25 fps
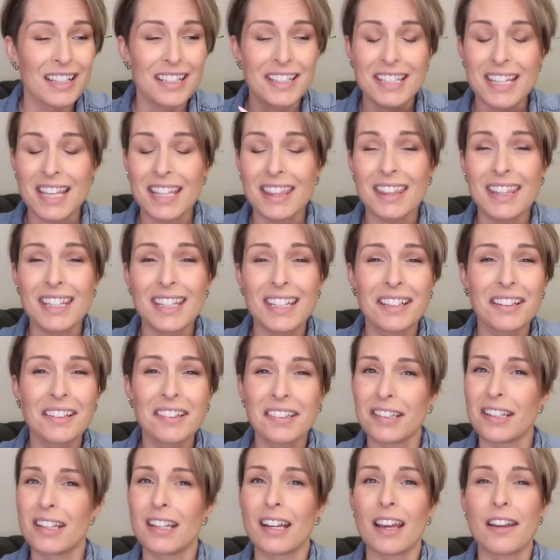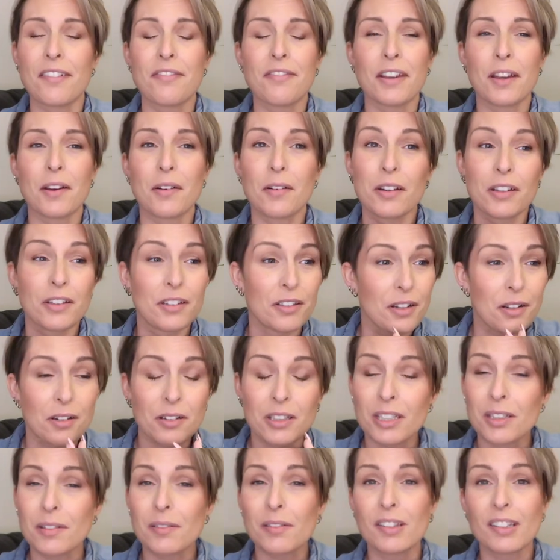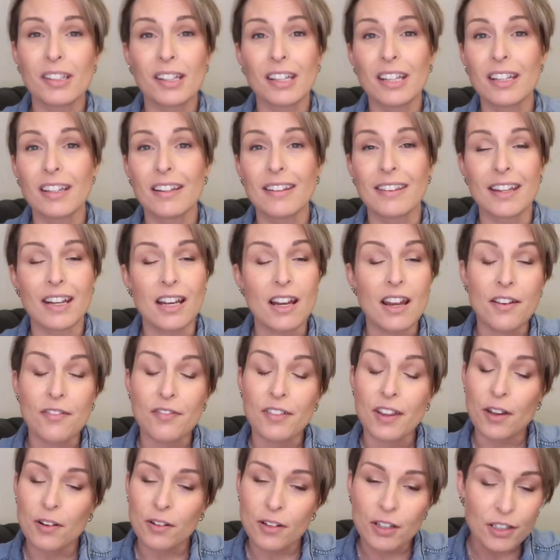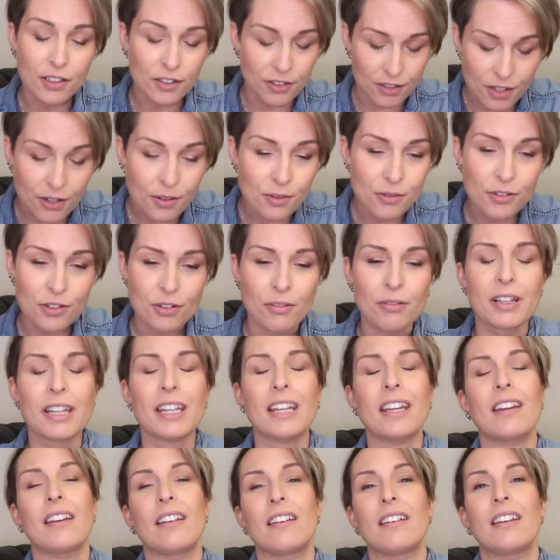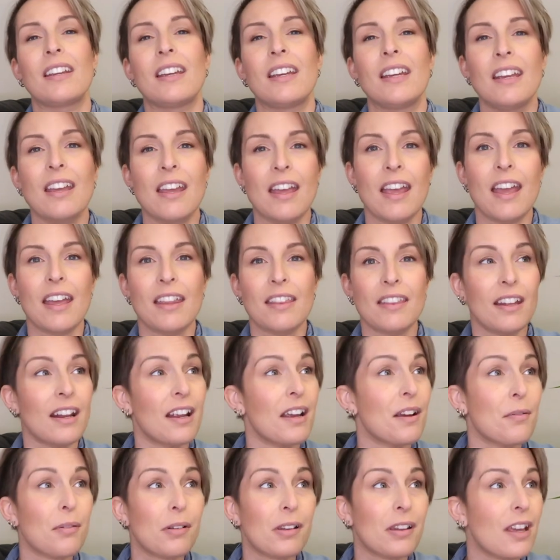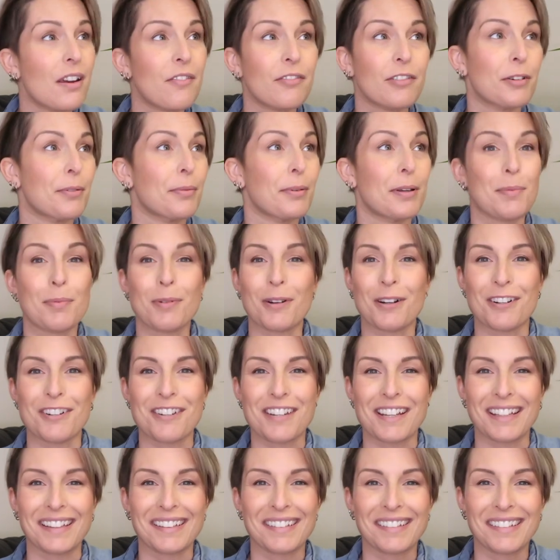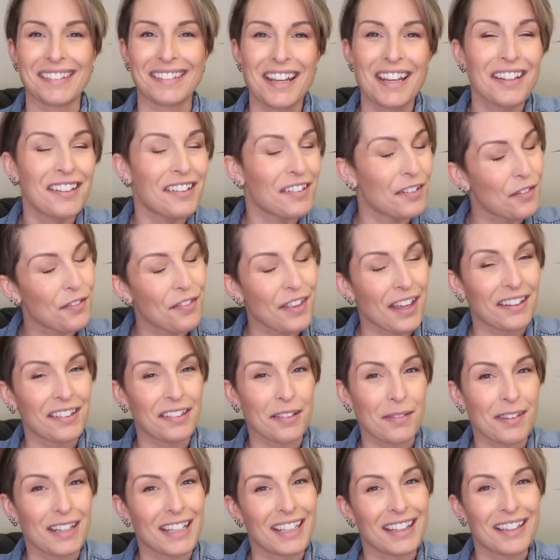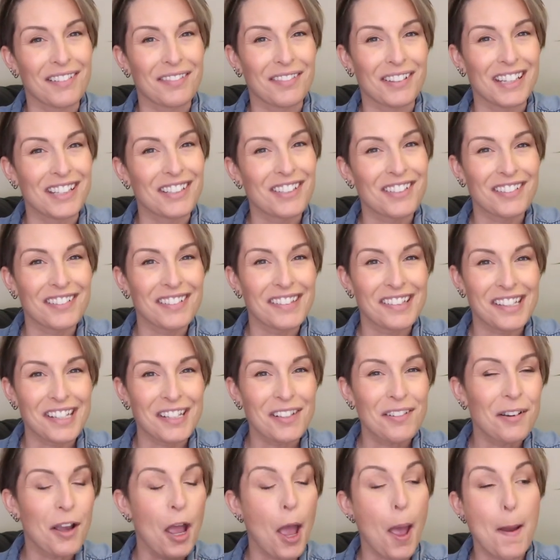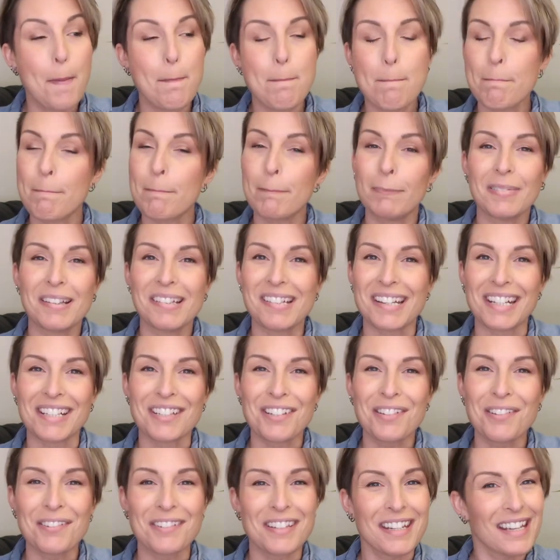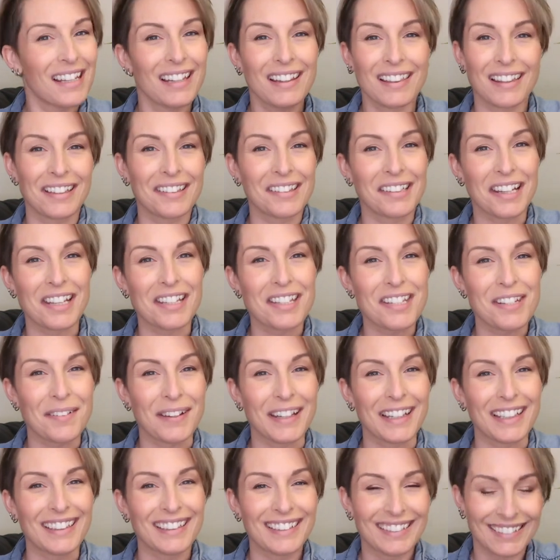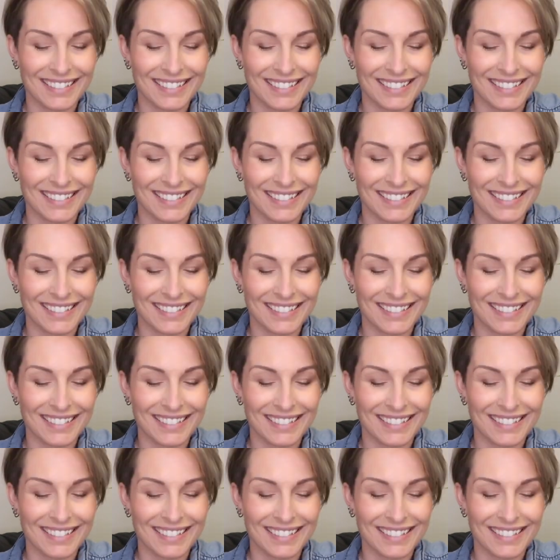10 things that I found no use in, that I found no joy in, and that I will never repurchase. So if that's something that would interest you, stay tuned. Let's get to it.